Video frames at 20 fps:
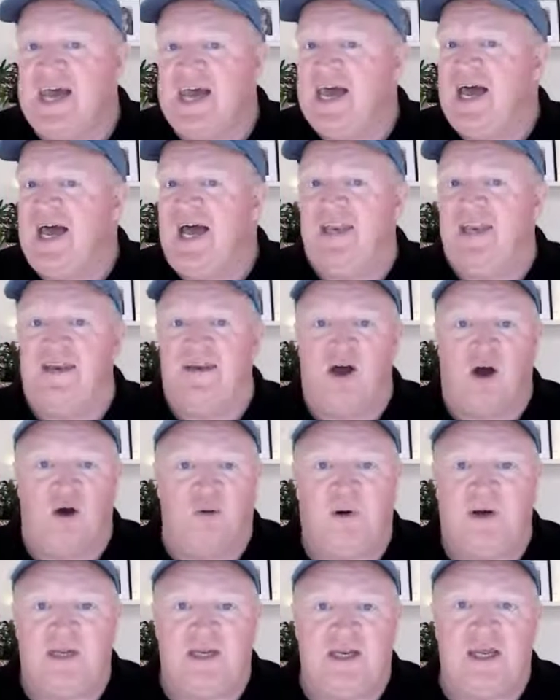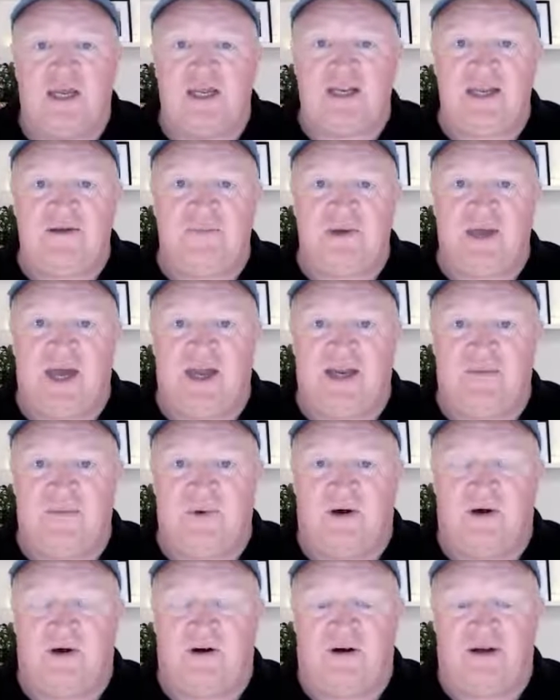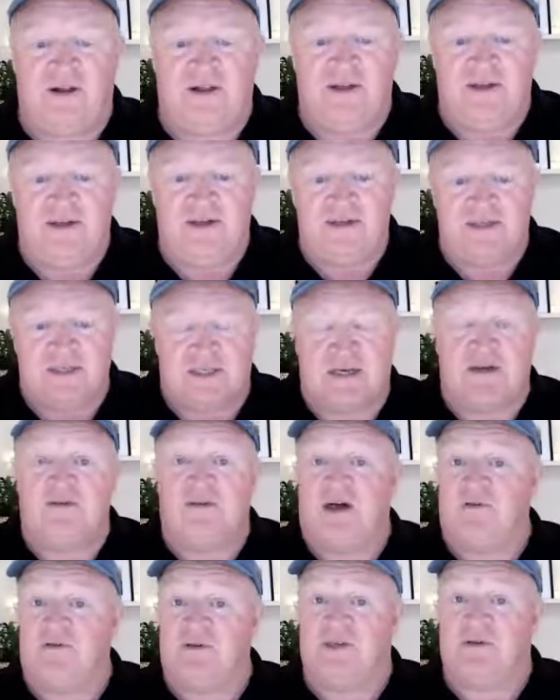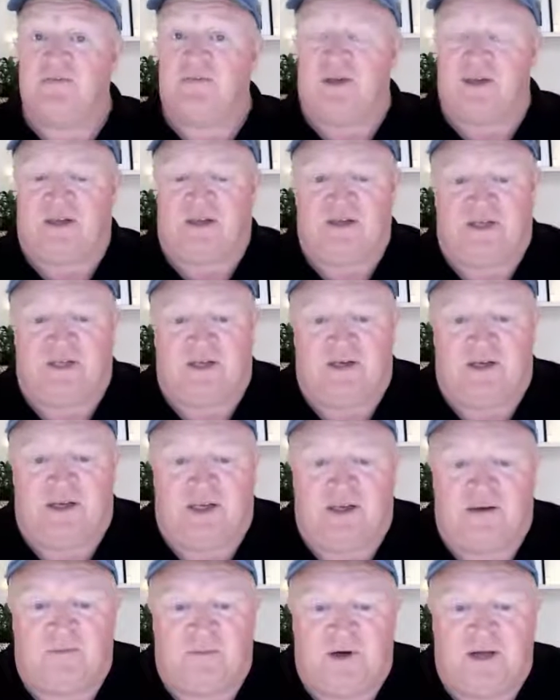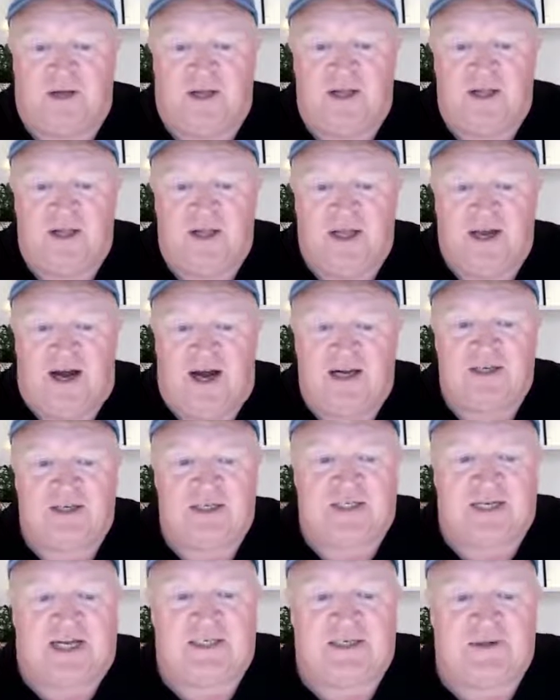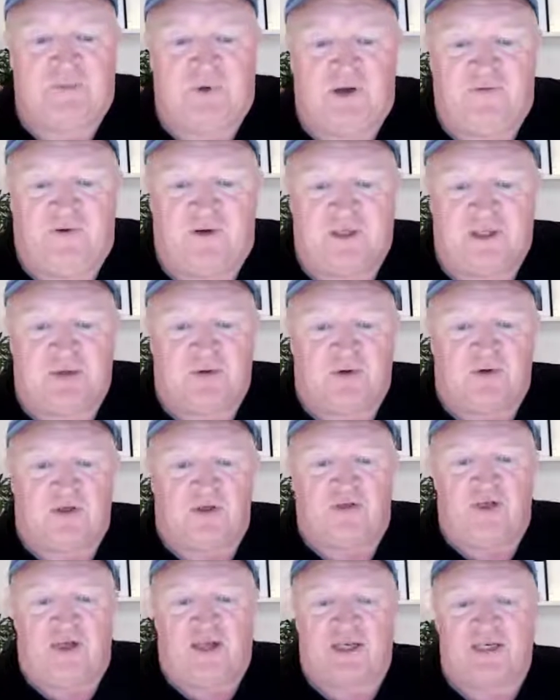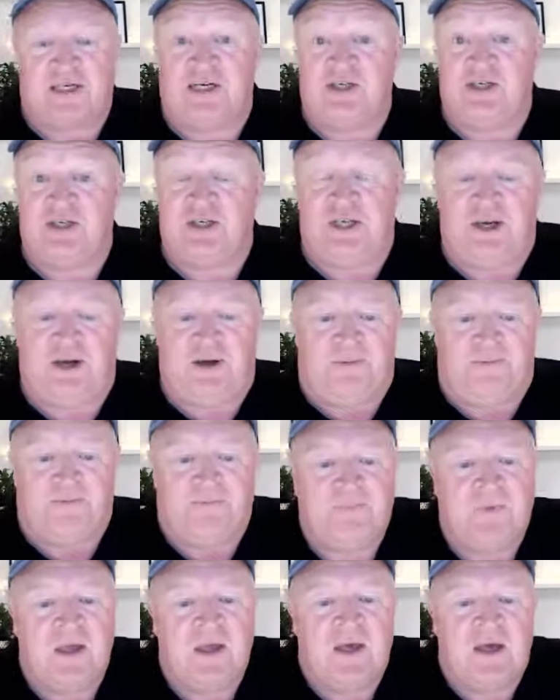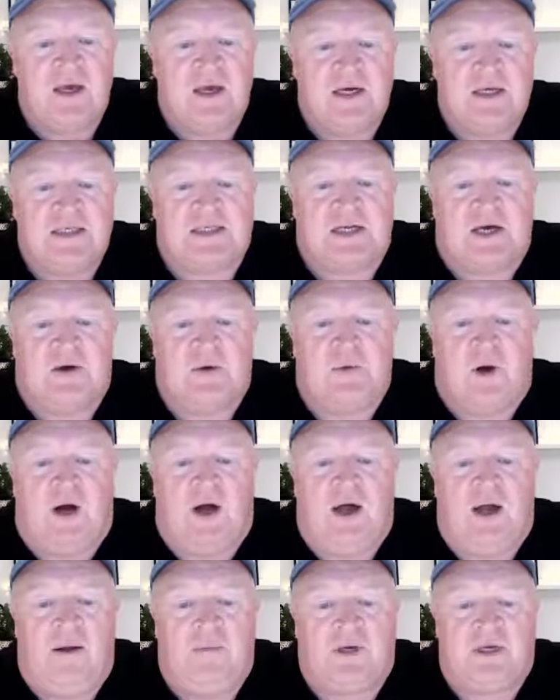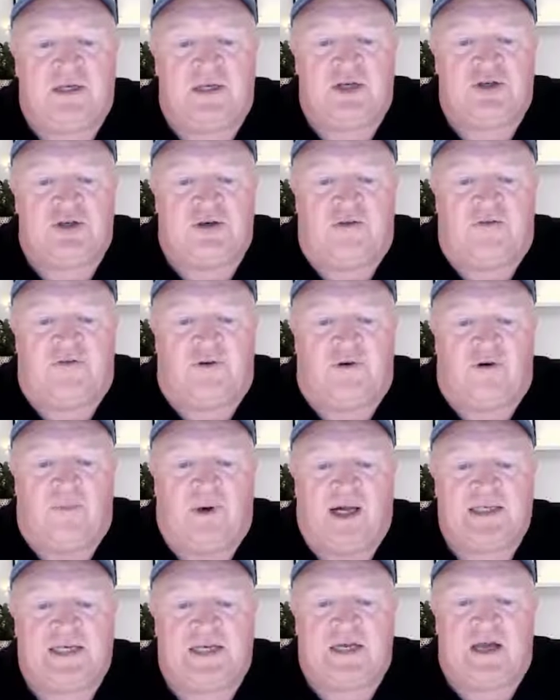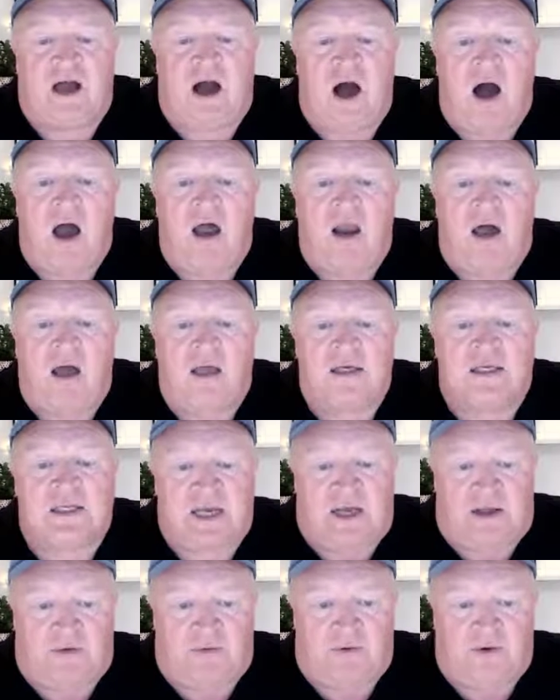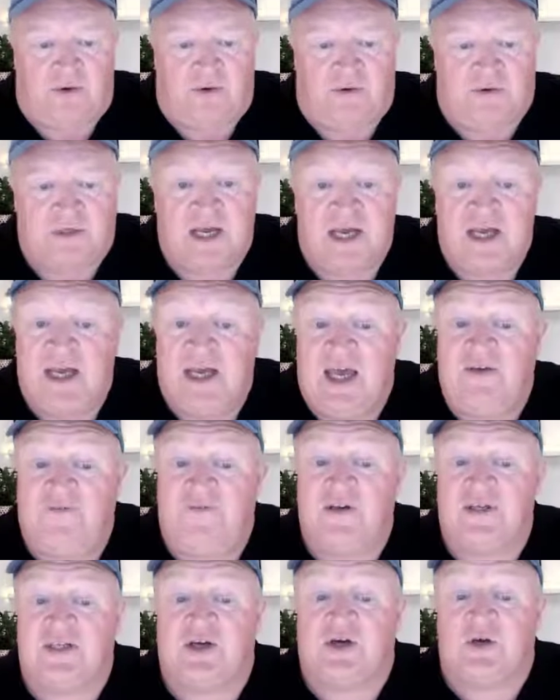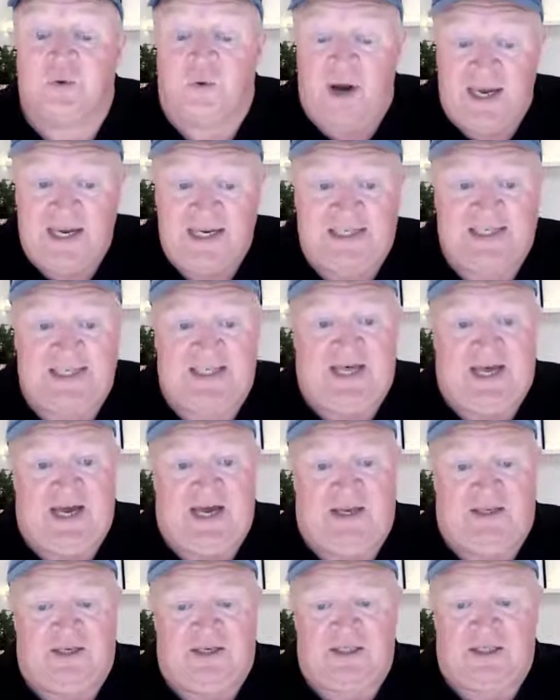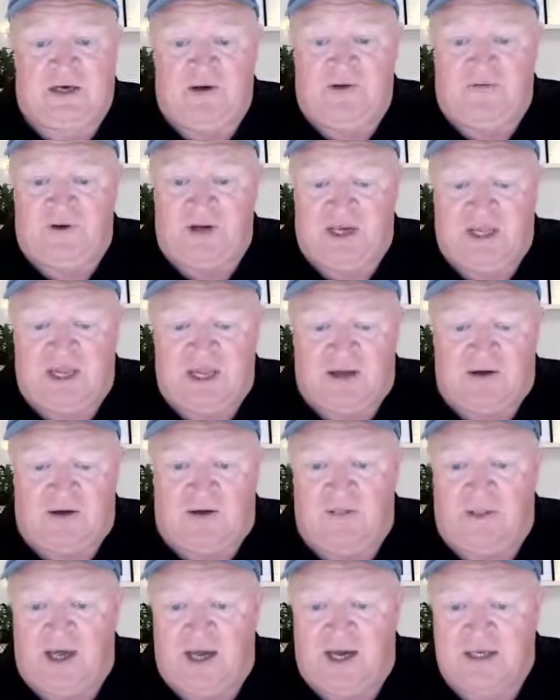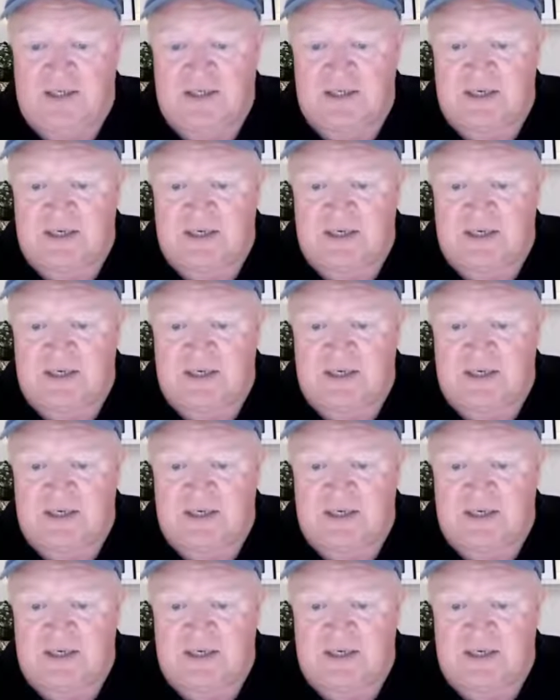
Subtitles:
and nobody needed me anymore. So that was a bit concerning, but I just had to move on to other things, as you do. So conditional formatting highlights cell rules if it's greater than. So if I click on that,